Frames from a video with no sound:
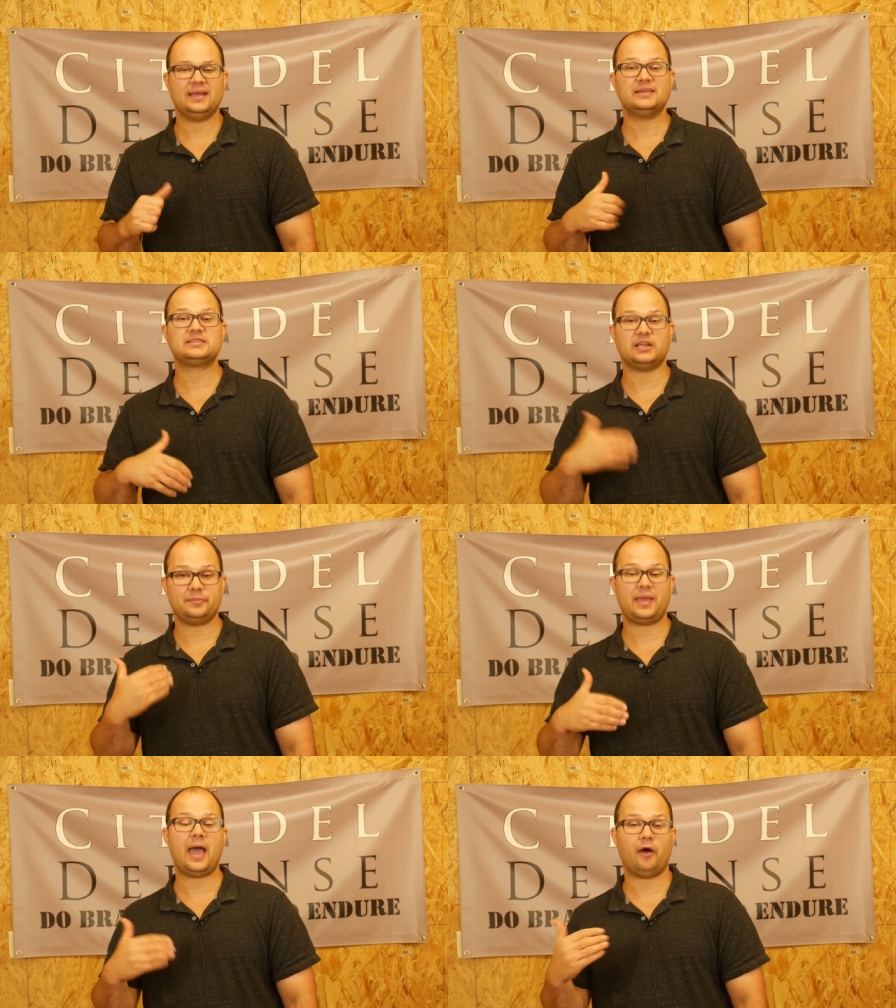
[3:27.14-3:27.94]
is going
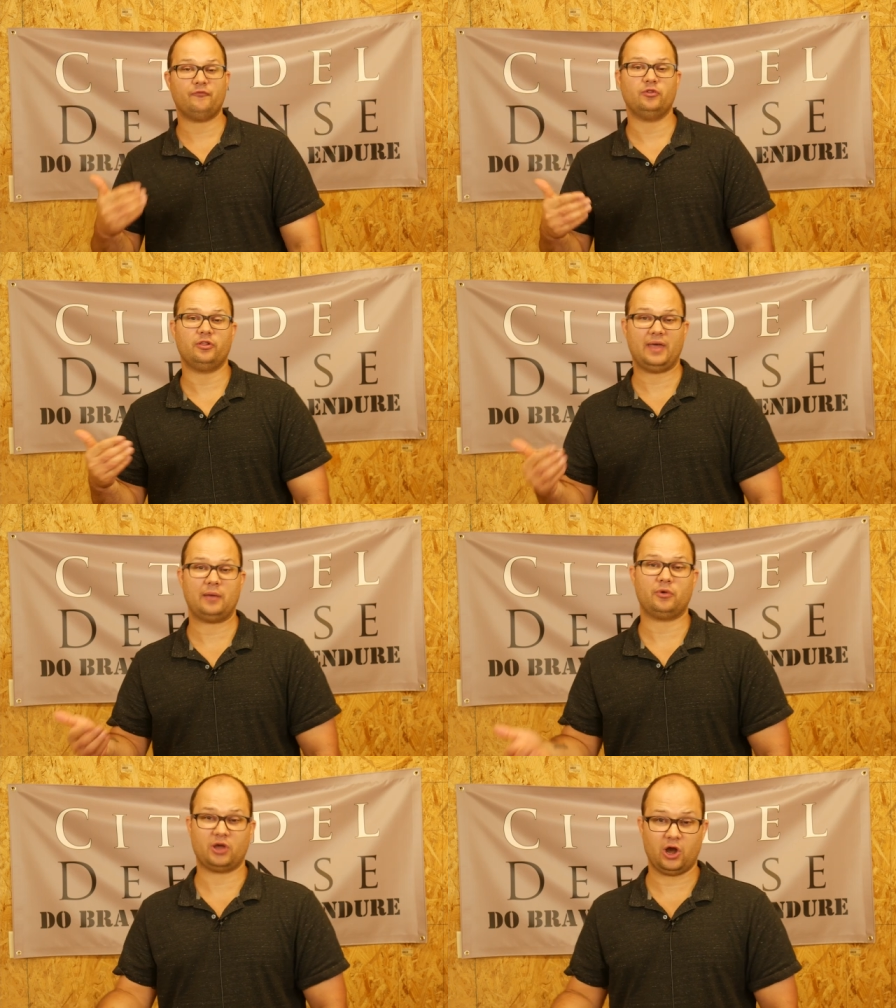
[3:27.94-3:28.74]
to be helpful in
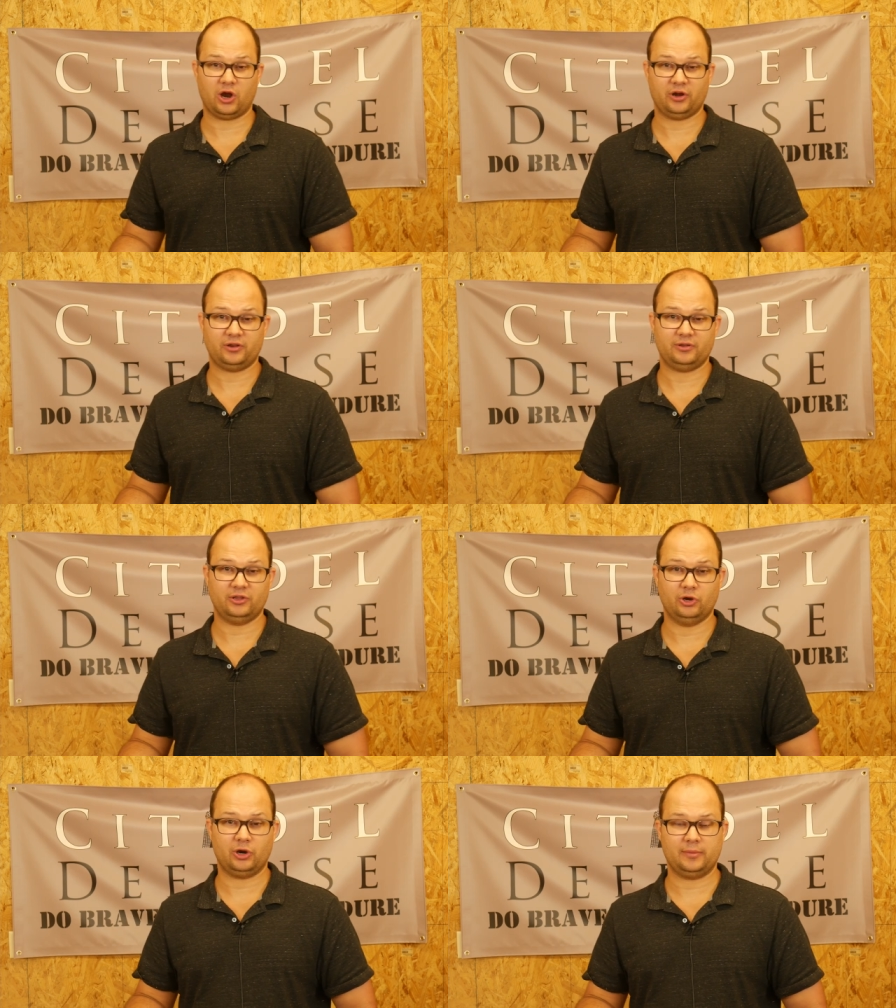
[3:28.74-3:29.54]
that regard.
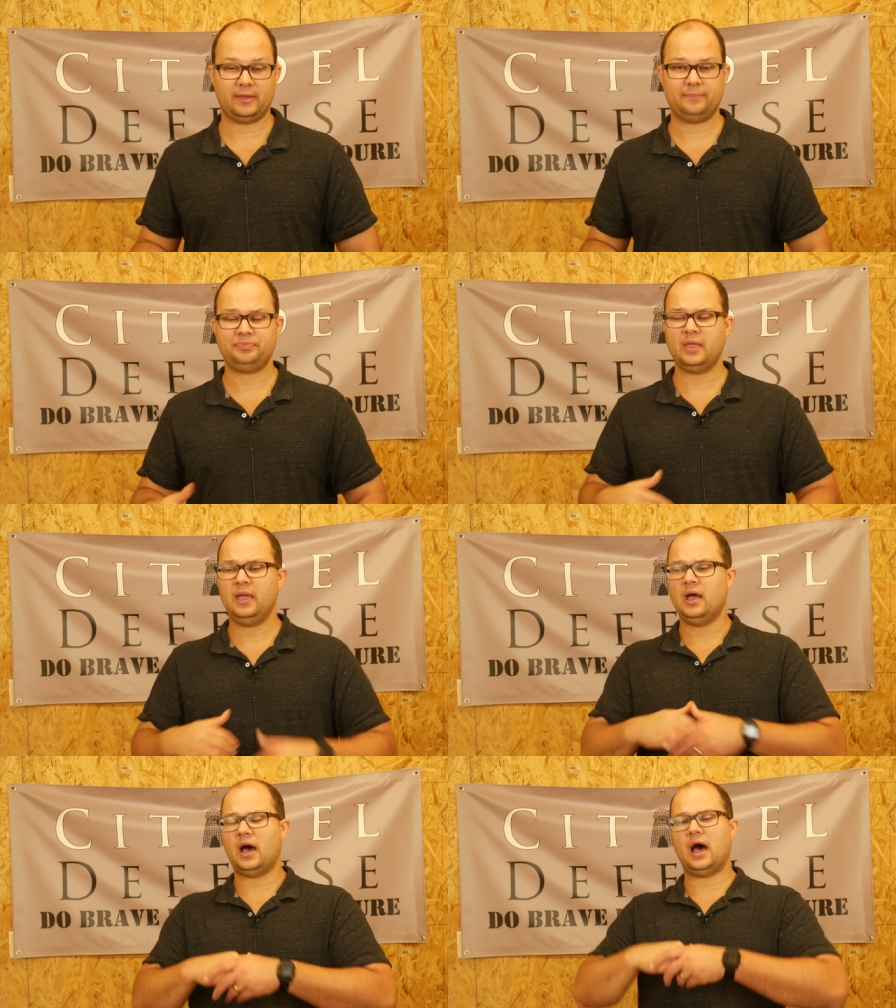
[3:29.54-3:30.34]
You know what I mean?
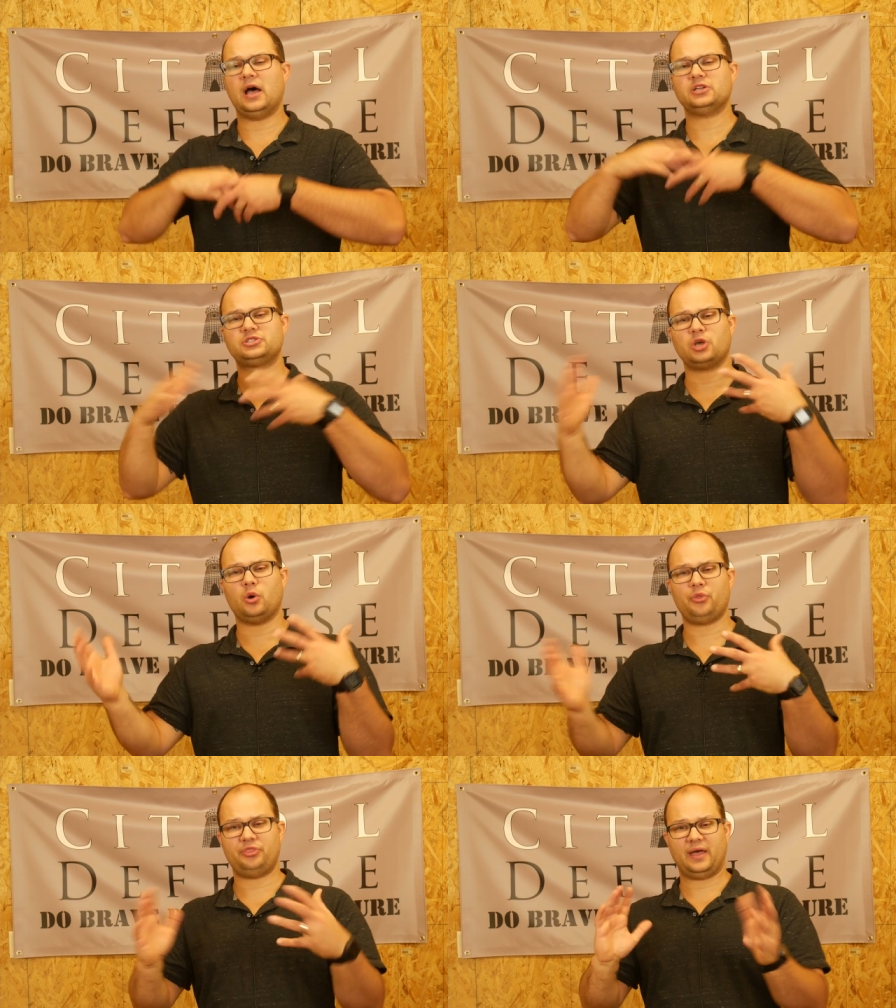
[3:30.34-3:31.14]
Uh,
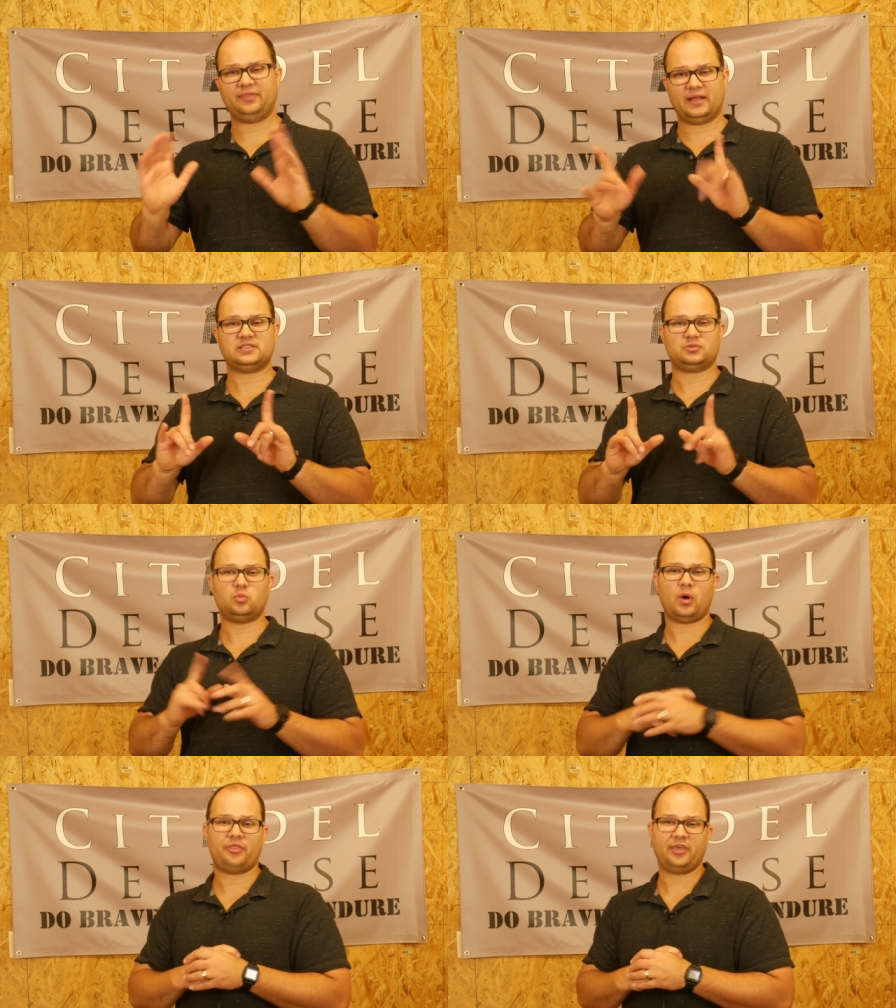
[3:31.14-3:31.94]
so that that's
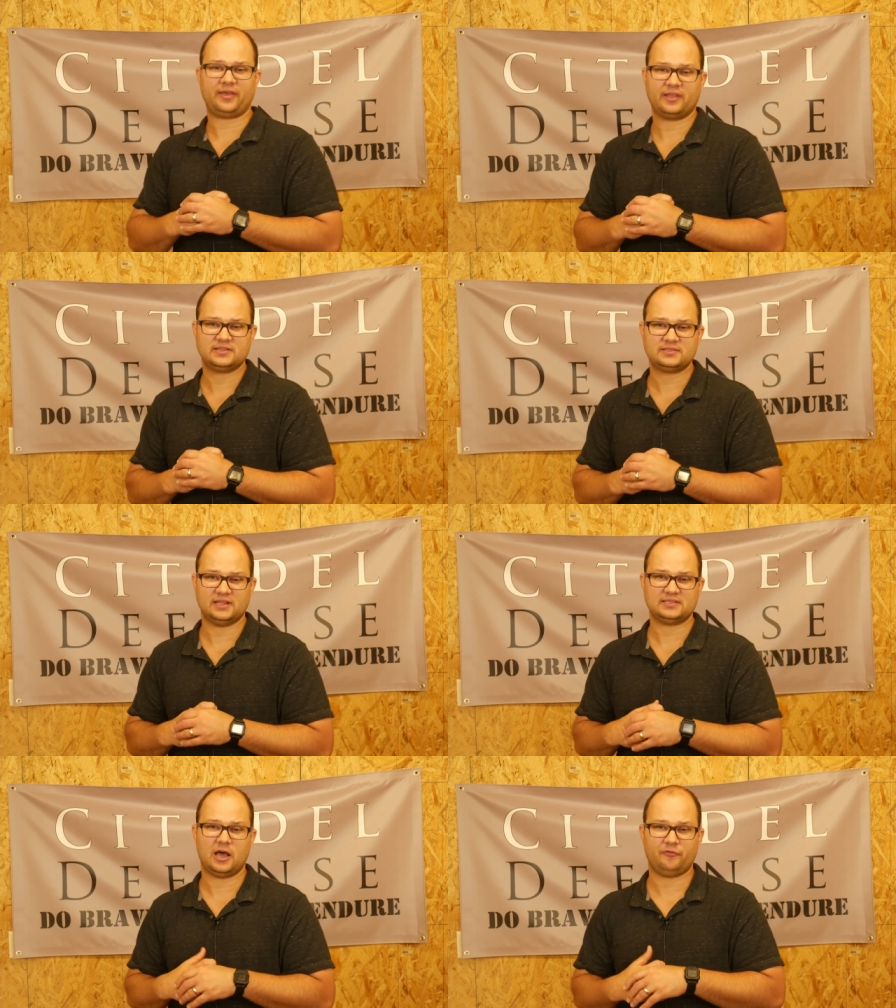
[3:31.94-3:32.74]
one thing that's
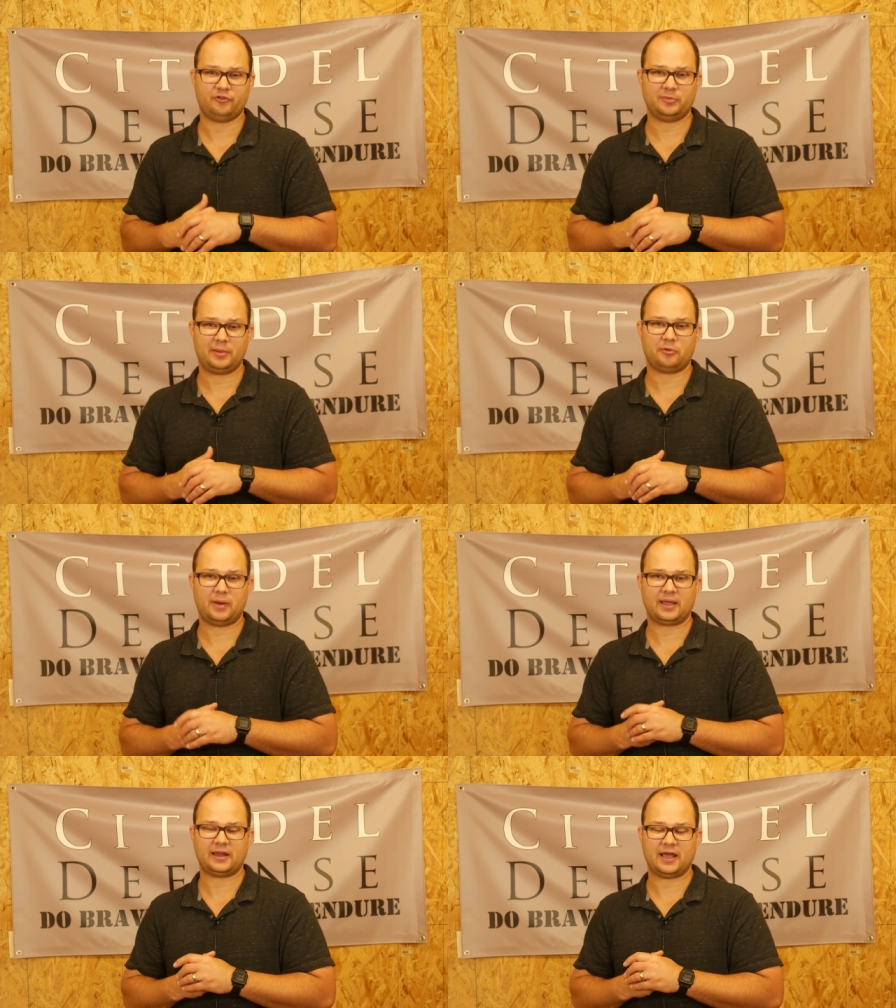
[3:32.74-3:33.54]
that's helpful to be able to
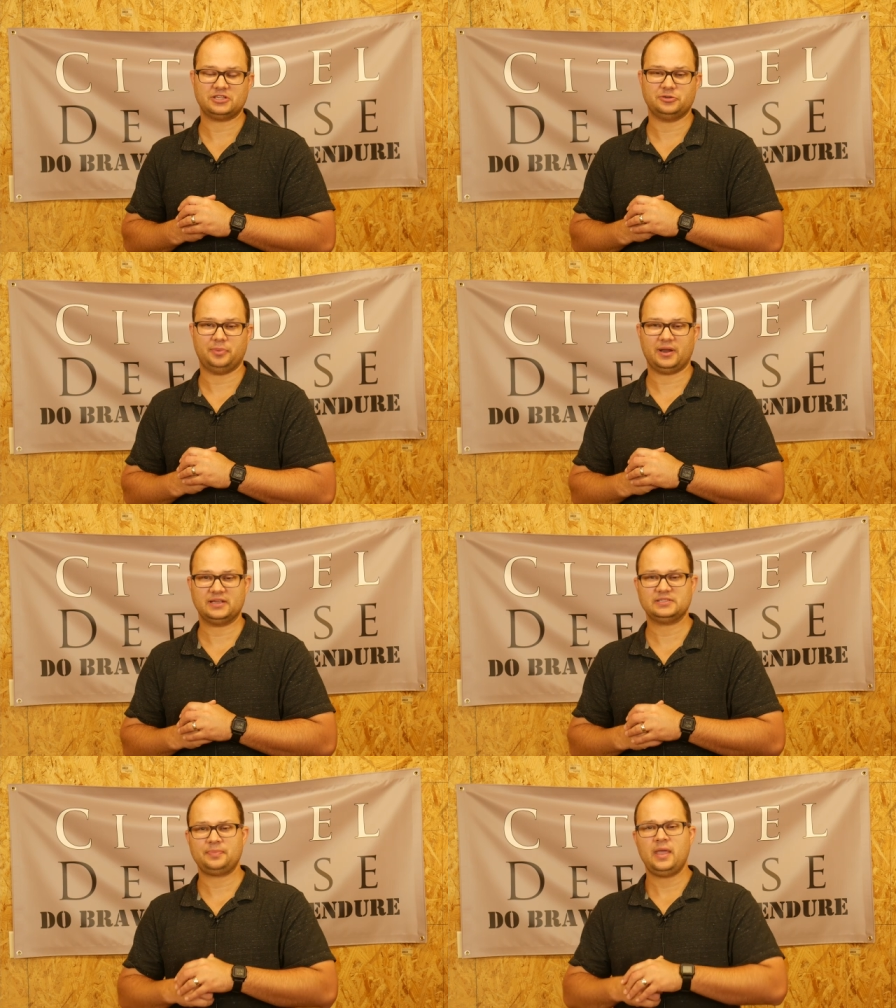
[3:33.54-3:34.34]
recognize your
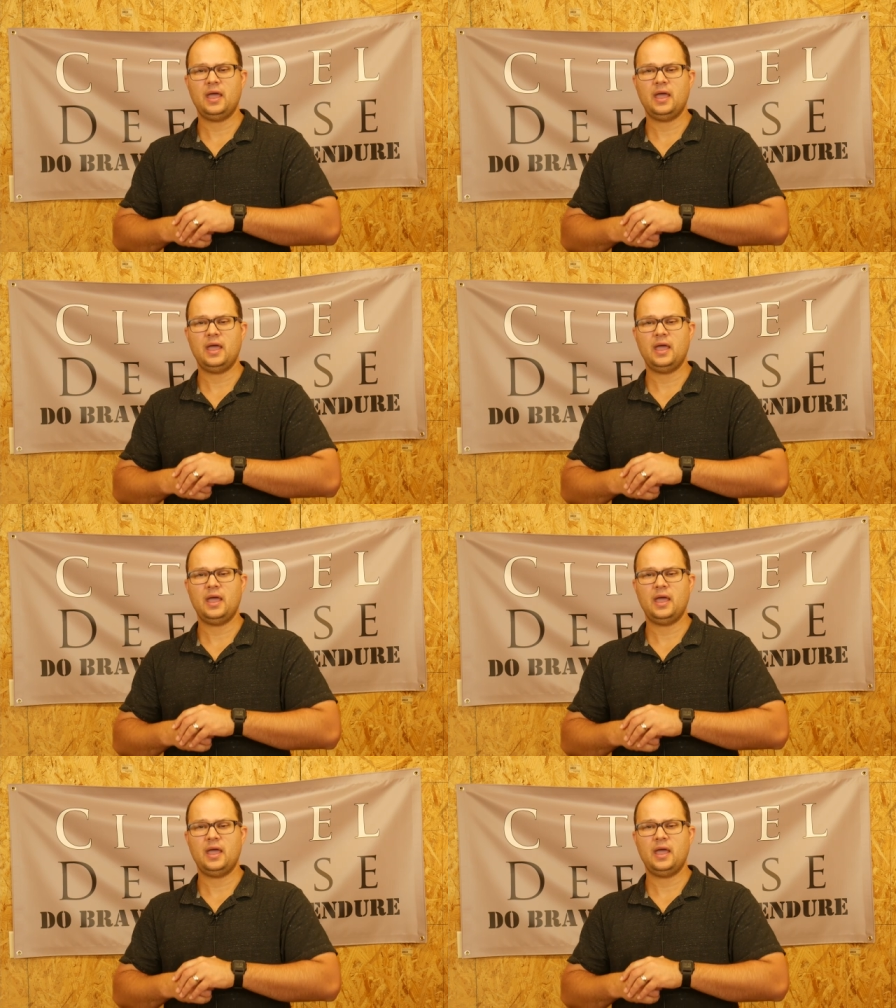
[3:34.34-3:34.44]
buddies.